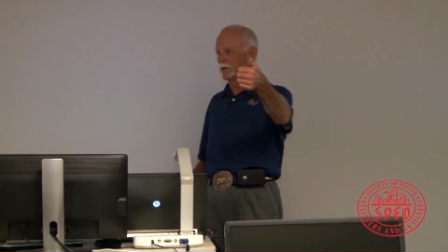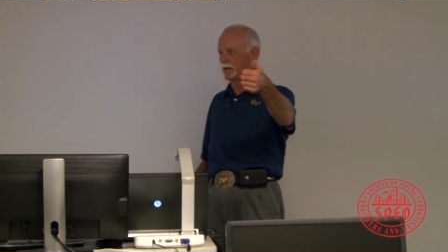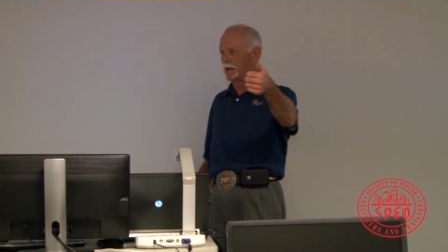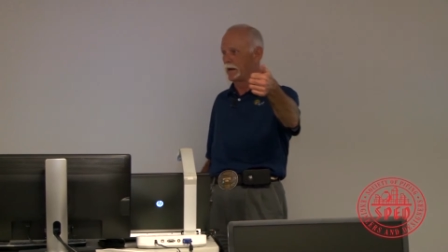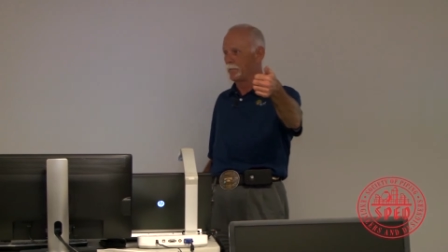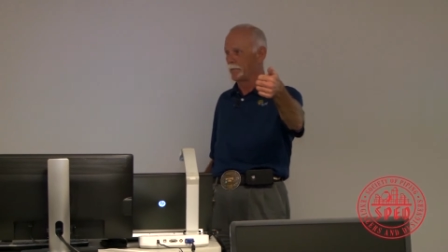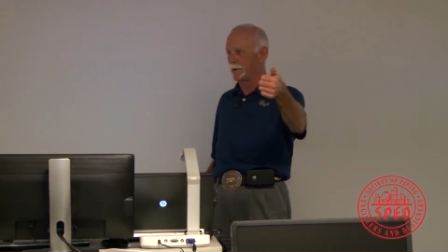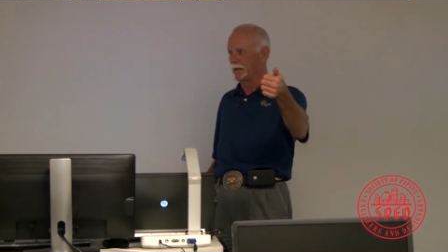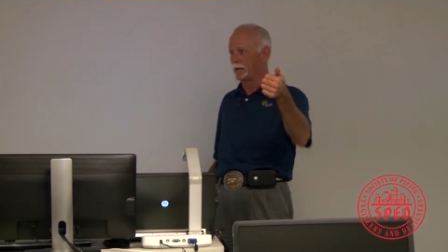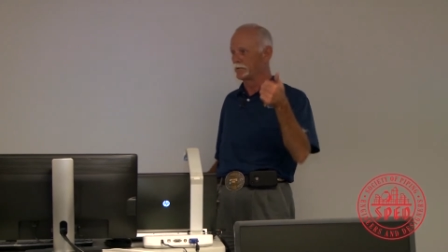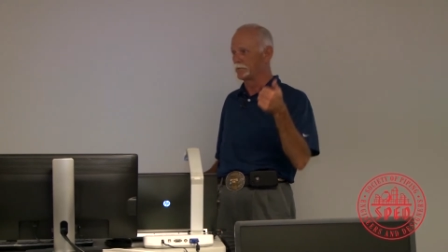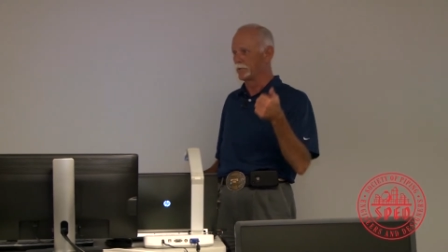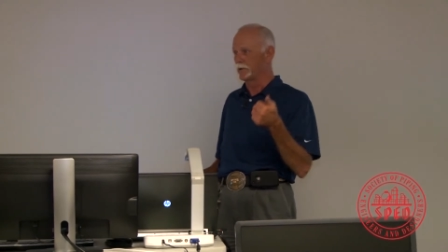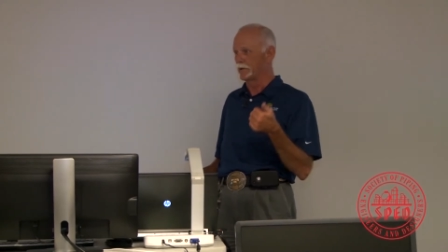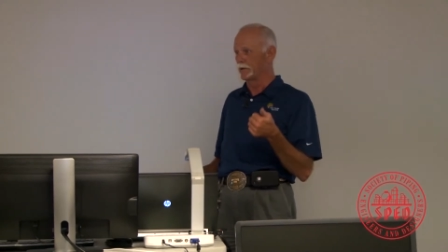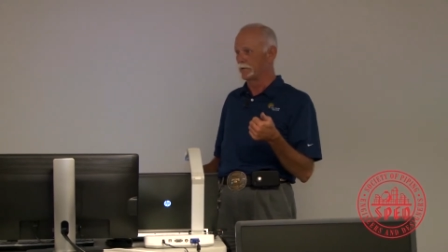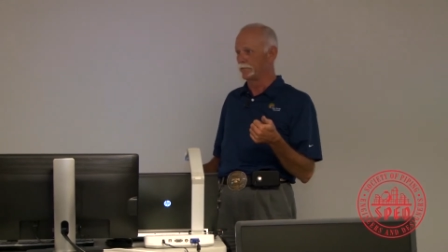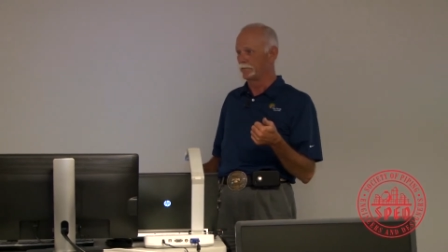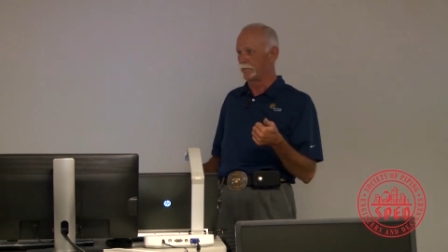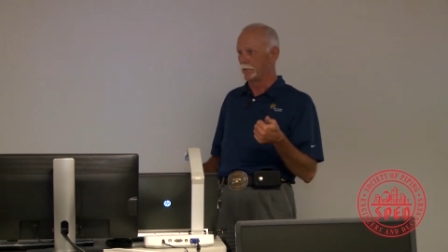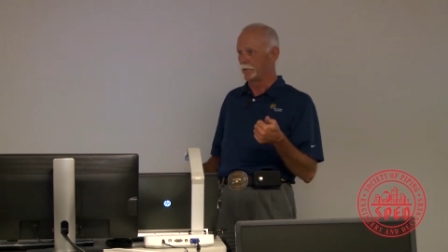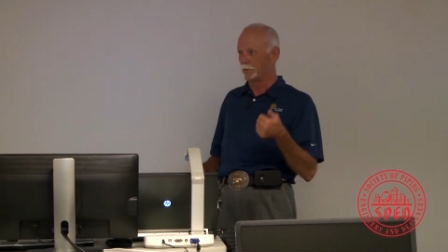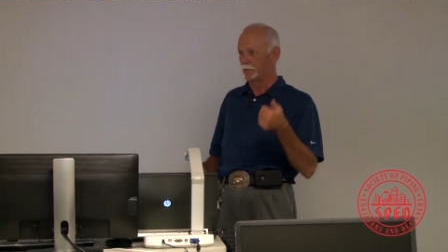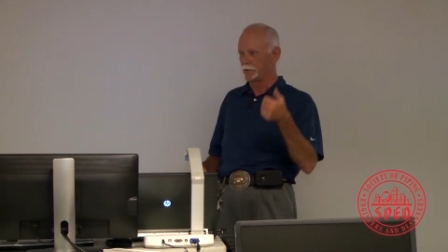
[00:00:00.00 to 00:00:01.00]
company I was
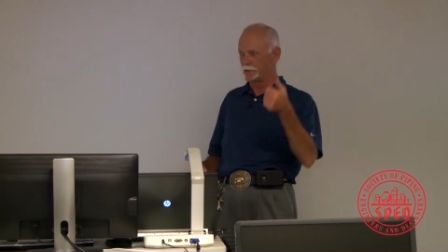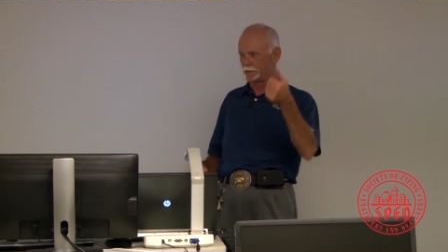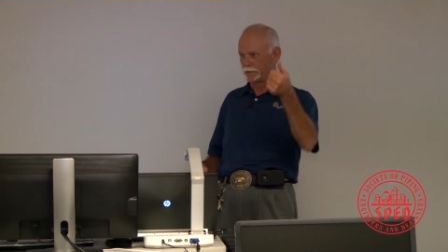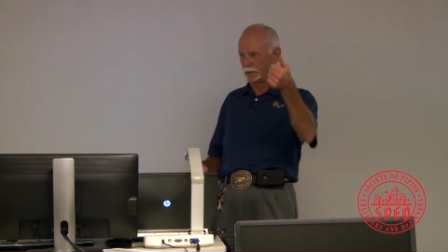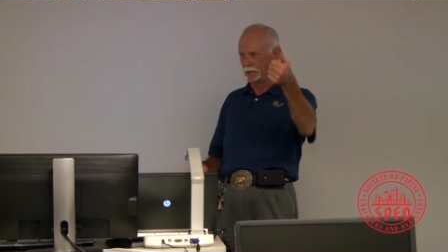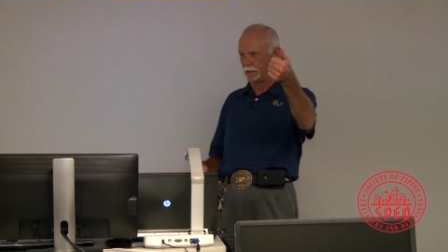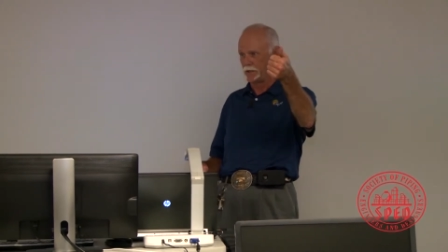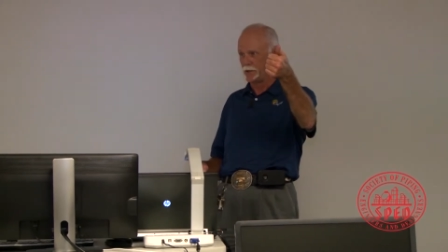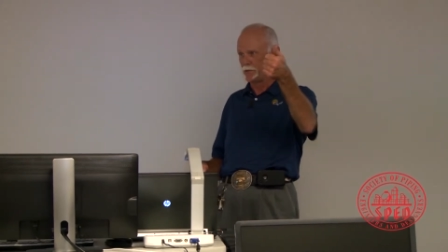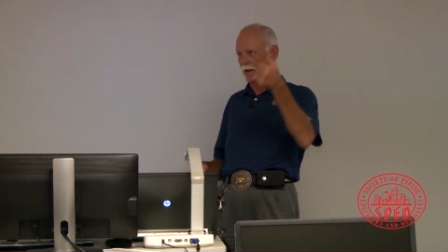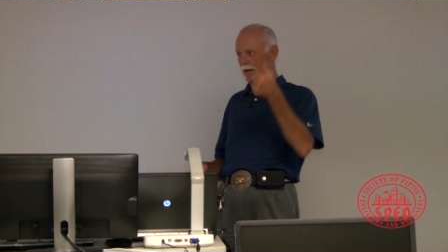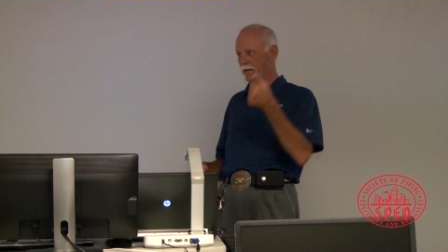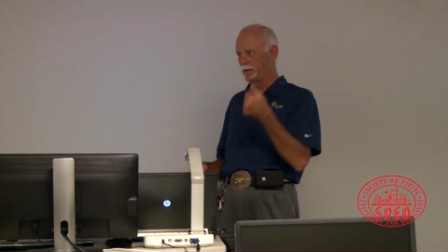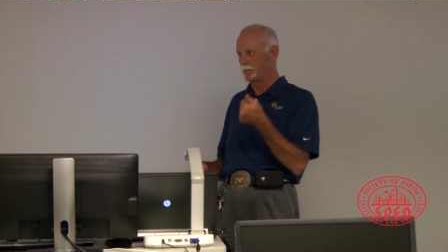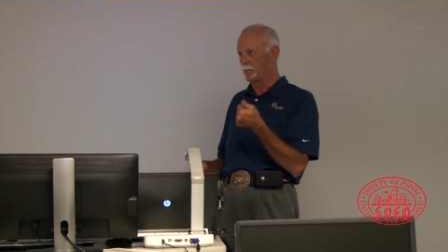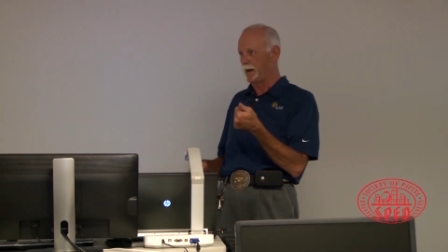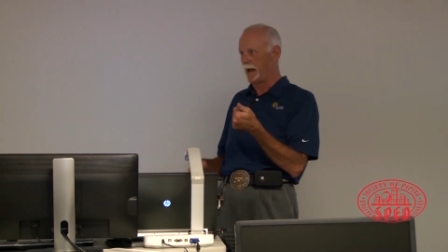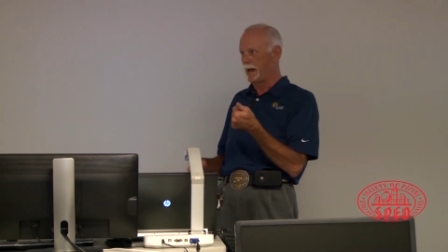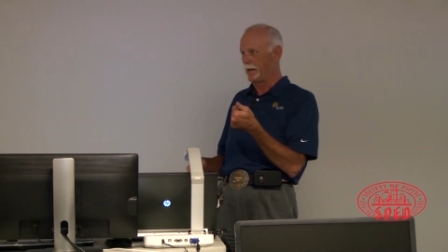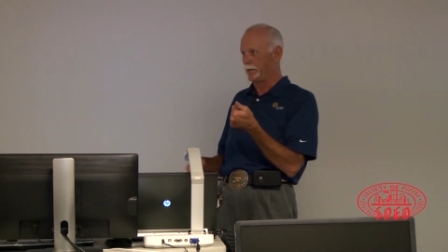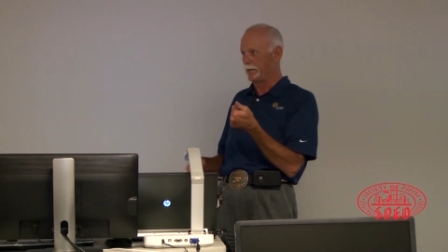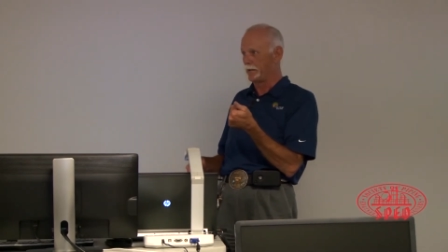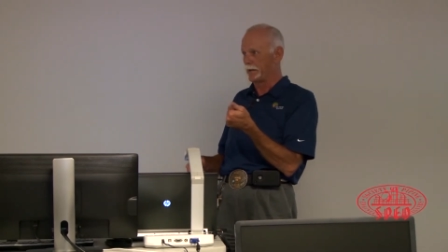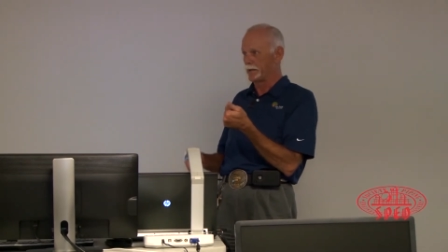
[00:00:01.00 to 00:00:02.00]
working for. He said, you had to
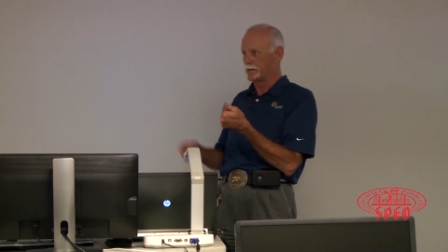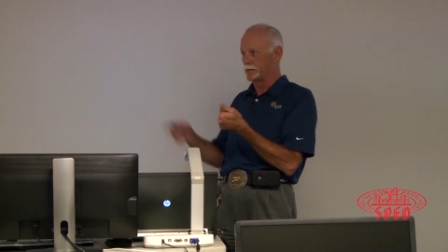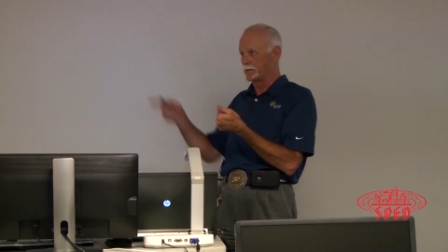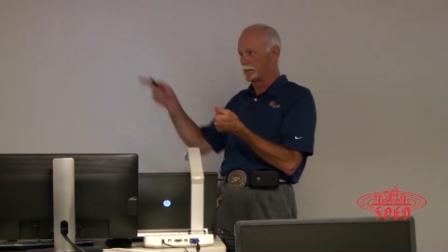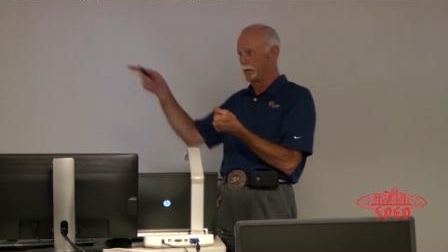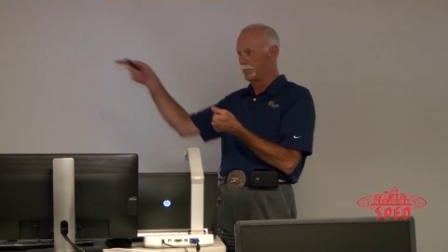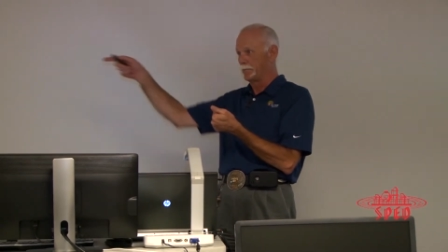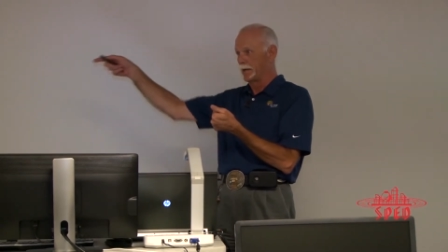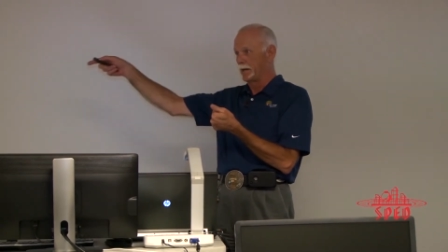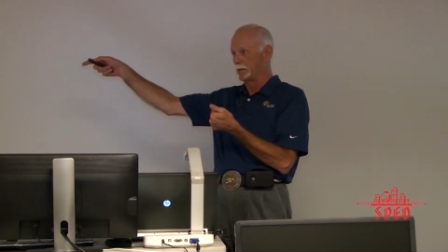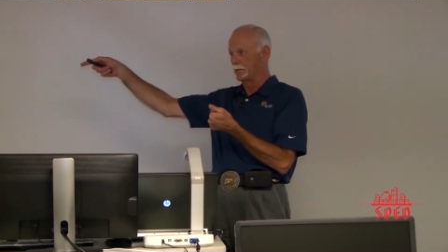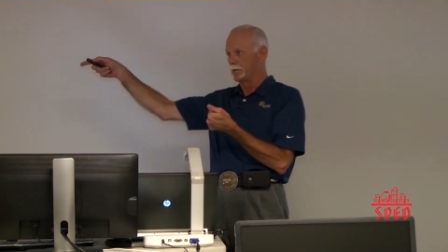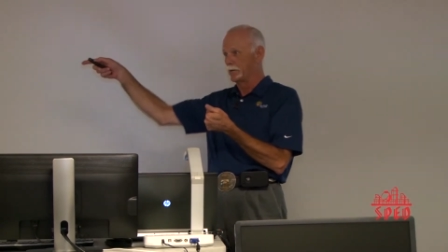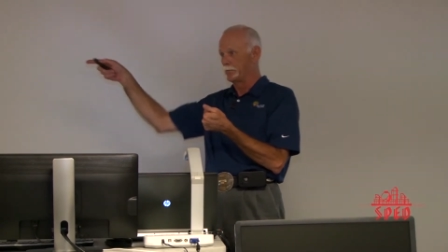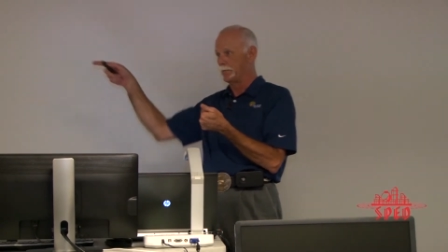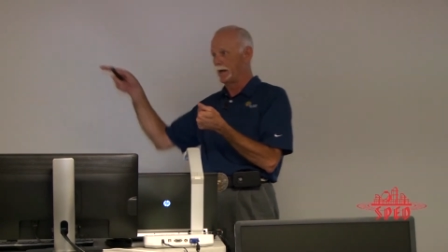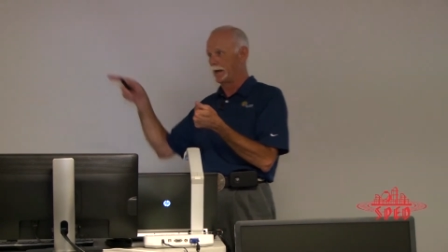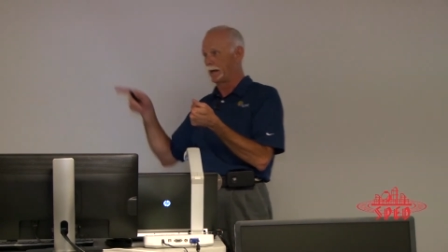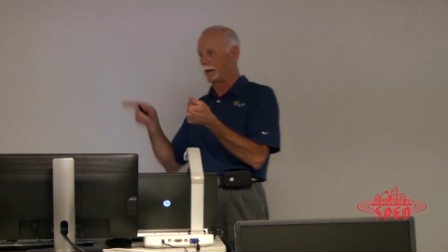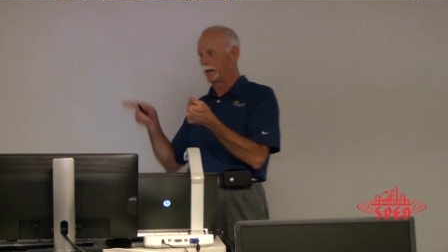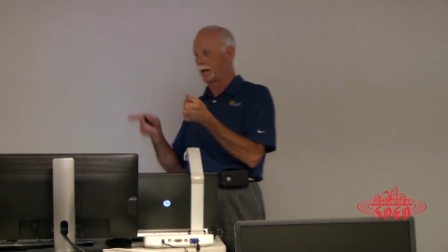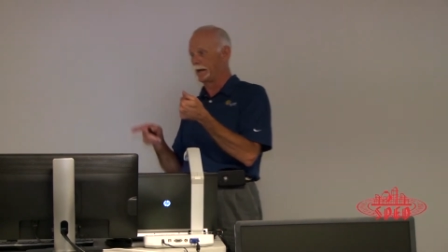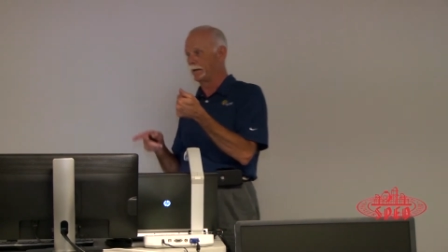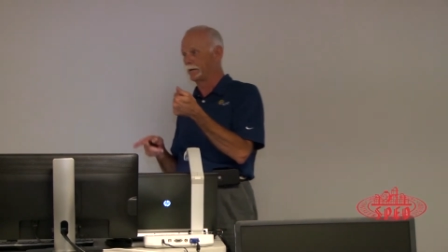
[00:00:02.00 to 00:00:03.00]
buy this, or I'm not going
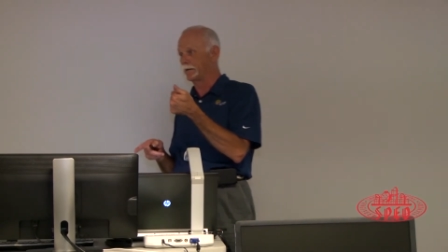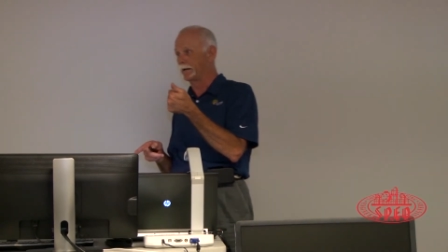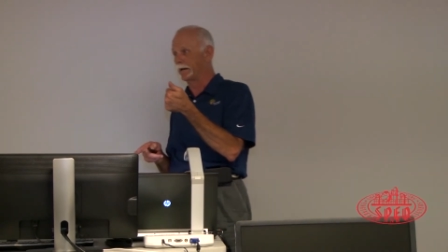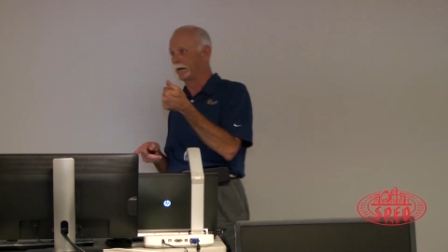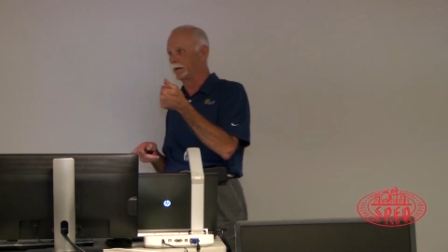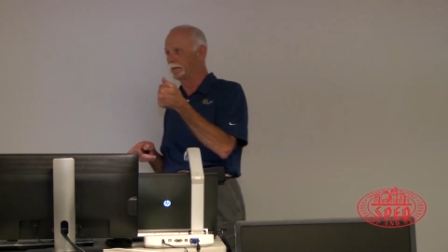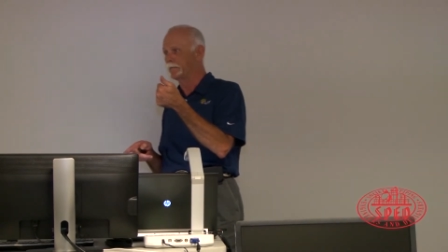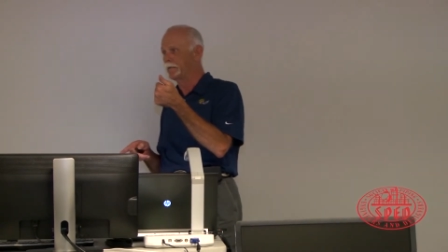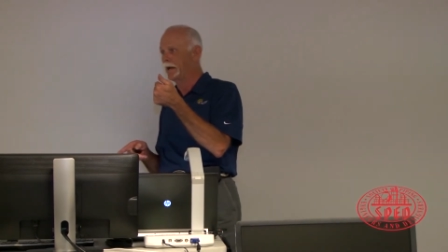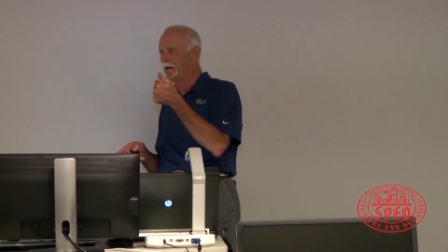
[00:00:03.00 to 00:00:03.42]
back out there.